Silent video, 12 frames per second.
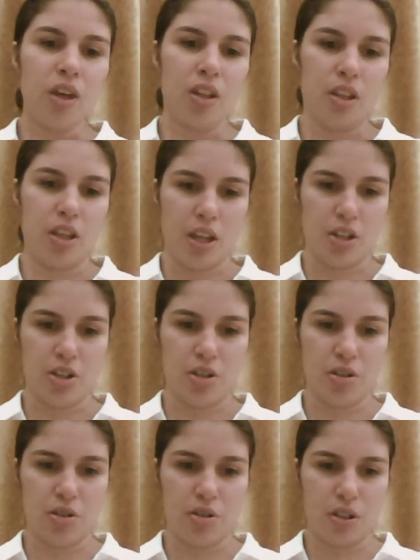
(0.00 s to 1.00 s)
the
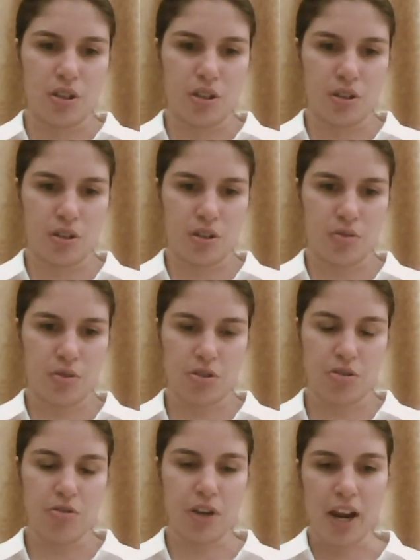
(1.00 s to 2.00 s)
issue was
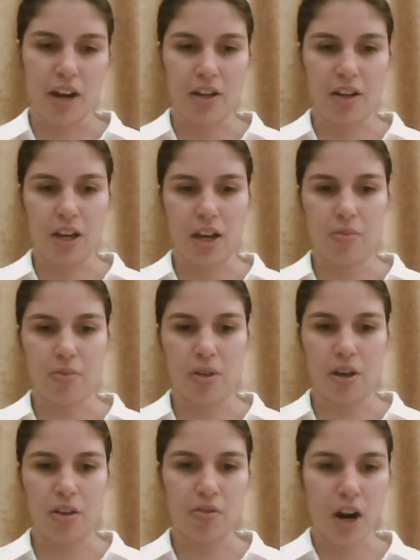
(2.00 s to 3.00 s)
created. The
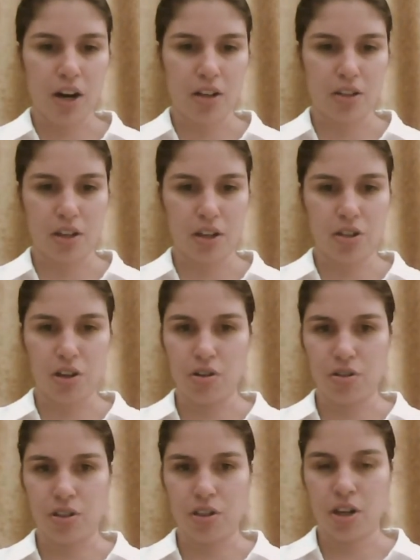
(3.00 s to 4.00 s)
other writers they
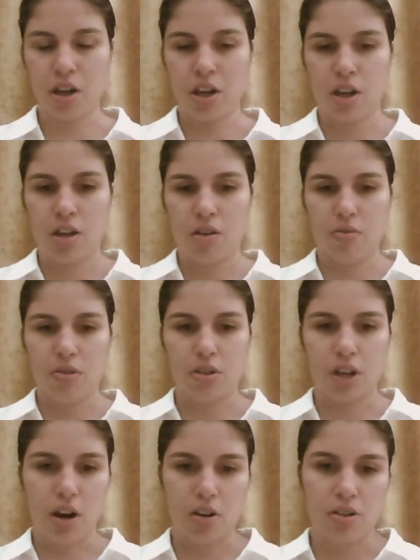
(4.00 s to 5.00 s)
chose were
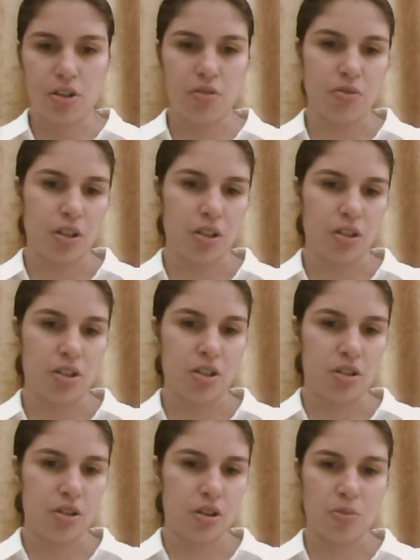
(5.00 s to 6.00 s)
Tara June Winch,
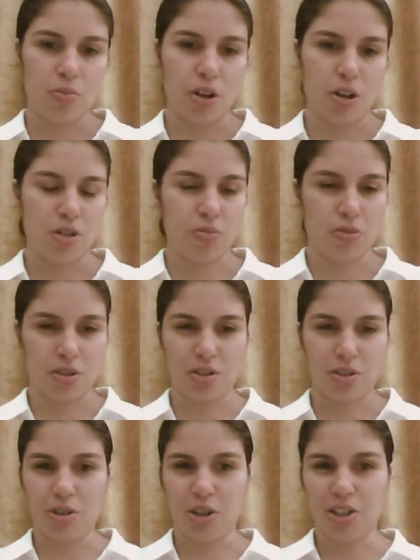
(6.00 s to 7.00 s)
Tony Birch, and Melissa
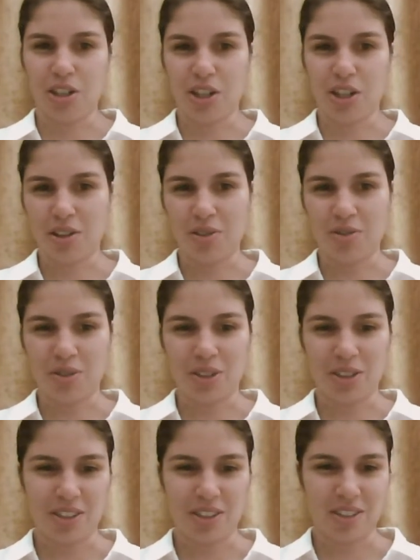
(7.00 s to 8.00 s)
Lukashenko,
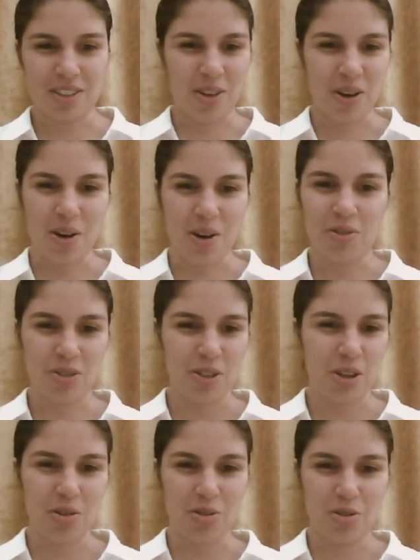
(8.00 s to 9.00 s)
which is total
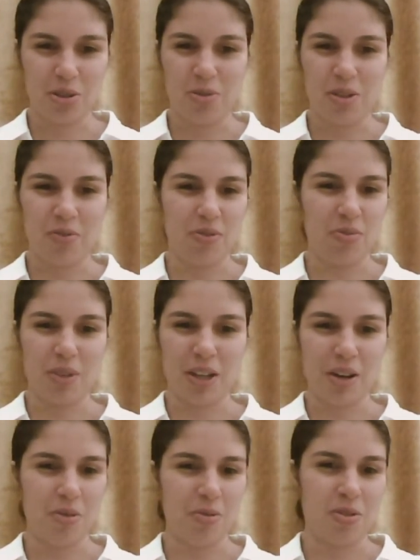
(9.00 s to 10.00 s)
dream team for me.
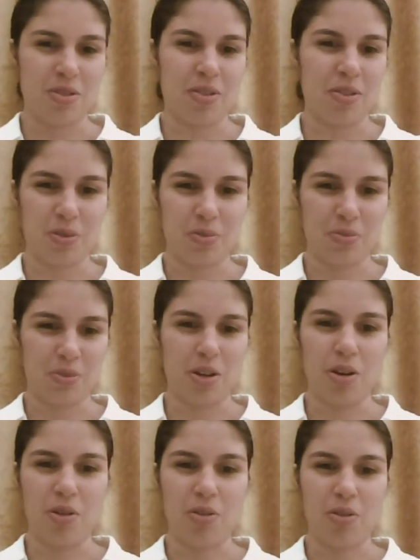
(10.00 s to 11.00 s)
I was
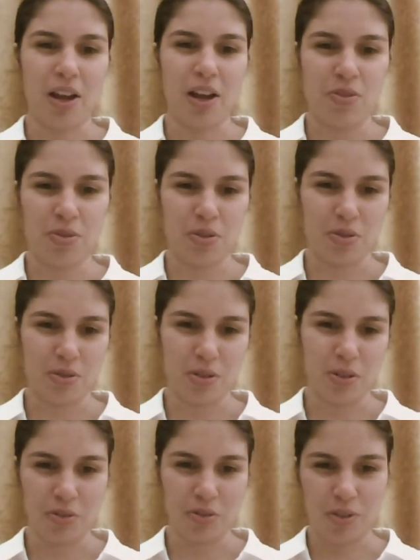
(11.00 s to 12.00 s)
loved
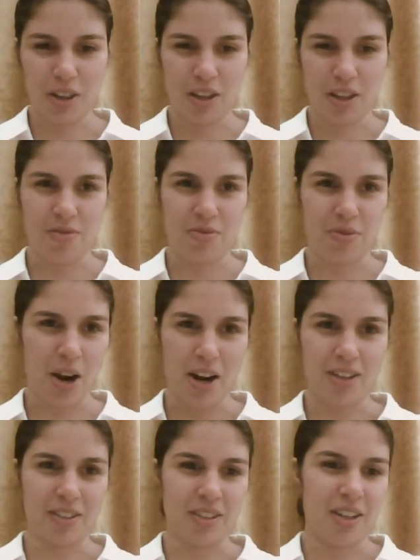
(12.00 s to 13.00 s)
all three of their
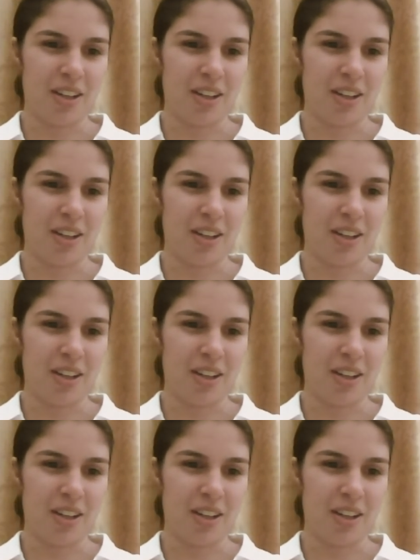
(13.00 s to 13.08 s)
writing